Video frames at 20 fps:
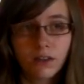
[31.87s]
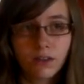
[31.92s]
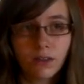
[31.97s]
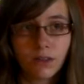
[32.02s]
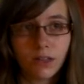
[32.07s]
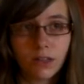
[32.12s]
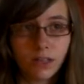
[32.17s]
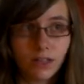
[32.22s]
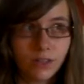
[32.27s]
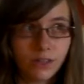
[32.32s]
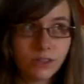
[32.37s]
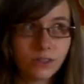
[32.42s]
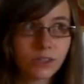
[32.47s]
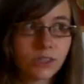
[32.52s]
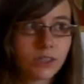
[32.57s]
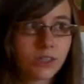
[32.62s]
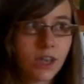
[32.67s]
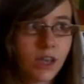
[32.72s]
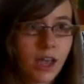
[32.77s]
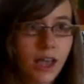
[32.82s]
Well,
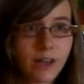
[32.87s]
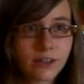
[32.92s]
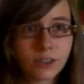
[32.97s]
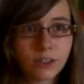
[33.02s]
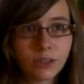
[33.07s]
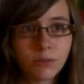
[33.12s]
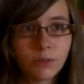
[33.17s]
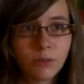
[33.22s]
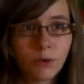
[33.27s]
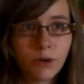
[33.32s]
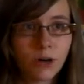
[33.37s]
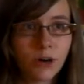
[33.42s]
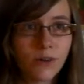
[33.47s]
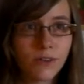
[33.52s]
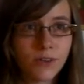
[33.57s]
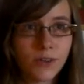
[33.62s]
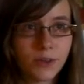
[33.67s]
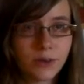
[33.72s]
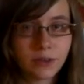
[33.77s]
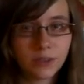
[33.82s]
there's actually more
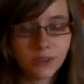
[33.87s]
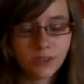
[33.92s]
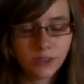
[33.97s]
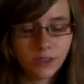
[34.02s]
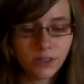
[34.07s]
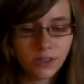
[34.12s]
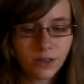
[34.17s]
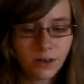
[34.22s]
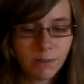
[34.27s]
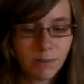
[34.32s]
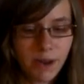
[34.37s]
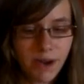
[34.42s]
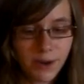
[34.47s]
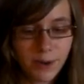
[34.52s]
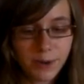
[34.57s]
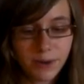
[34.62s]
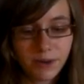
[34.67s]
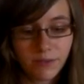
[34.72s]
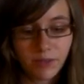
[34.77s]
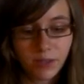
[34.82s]
if you consider
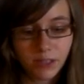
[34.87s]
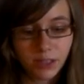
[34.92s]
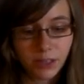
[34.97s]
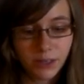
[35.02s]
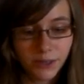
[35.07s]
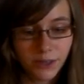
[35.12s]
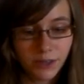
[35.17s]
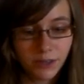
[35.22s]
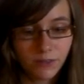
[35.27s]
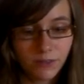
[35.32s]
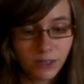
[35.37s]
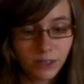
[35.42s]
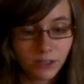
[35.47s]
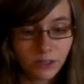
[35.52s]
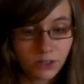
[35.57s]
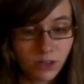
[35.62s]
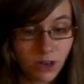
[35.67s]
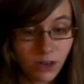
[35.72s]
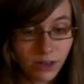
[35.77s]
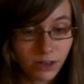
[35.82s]
imperative, declarative, and
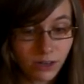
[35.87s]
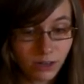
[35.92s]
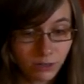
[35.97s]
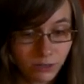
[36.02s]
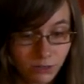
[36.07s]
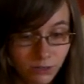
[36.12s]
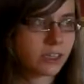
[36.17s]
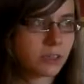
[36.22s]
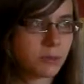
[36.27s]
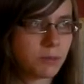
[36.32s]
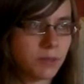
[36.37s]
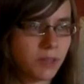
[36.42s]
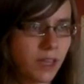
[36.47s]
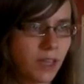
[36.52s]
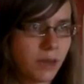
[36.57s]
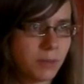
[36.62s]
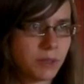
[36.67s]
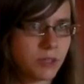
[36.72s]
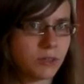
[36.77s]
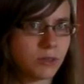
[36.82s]
interrogative.
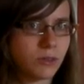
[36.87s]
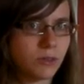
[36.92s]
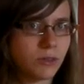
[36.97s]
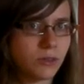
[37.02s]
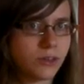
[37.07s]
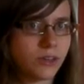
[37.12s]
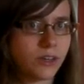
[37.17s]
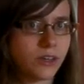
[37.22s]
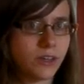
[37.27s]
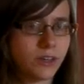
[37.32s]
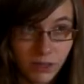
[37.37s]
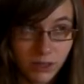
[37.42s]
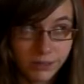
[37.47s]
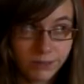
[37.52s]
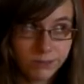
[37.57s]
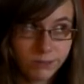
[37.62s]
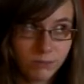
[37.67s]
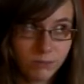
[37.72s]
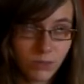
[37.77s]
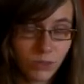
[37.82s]
Exclamatory,
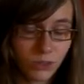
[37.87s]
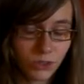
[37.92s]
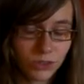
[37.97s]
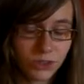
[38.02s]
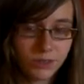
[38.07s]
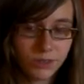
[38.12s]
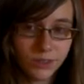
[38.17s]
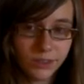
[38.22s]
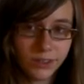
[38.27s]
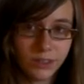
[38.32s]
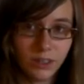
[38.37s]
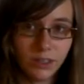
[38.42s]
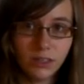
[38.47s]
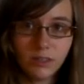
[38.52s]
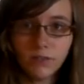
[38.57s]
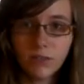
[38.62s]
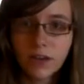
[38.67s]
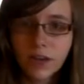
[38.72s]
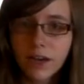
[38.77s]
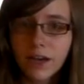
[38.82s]
but those are different in
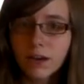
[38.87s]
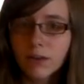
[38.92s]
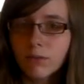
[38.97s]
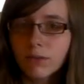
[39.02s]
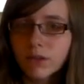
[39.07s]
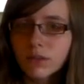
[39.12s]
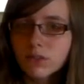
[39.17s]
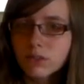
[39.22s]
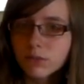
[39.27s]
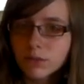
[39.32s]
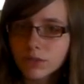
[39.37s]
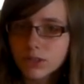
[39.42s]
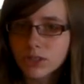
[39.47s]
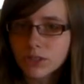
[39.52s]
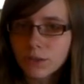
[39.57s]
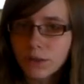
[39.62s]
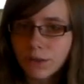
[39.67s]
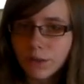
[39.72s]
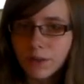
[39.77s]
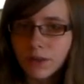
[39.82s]
different kind of ways, so we're
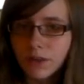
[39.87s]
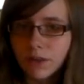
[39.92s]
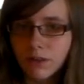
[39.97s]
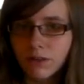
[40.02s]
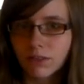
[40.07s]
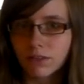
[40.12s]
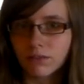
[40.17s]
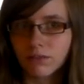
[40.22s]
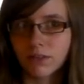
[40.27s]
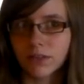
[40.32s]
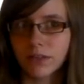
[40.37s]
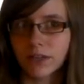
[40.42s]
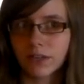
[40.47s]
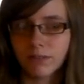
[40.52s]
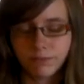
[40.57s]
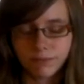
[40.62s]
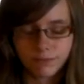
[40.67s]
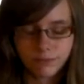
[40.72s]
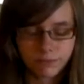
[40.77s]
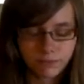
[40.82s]
just going to ignore them for now.
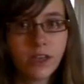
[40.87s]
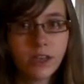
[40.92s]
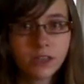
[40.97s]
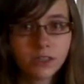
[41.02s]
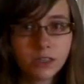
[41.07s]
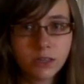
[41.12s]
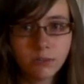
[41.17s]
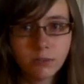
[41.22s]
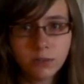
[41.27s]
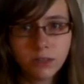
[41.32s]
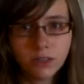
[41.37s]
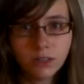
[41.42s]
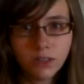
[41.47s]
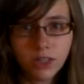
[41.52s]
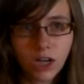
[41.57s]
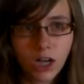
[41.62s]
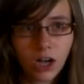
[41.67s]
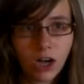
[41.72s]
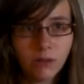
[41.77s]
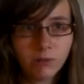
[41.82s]

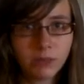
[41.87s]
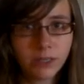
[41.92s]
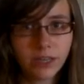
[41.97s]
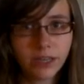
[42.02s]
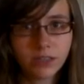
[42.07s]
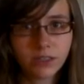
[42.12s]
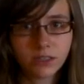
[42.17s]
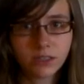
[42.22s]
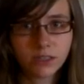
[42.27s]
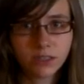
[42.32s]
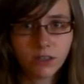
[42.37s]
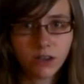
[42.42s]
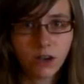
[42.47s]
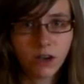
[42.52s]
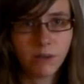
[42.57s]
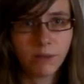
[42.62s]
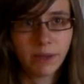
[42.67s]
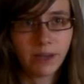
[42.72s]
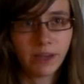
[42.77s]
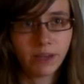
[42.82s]
Simple, complex,
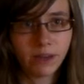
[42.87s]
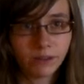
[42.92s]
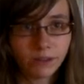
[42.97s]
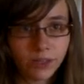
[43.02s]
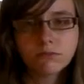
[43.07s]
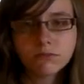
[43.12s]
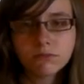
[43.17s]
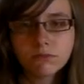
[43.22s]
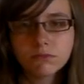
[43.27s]
compound,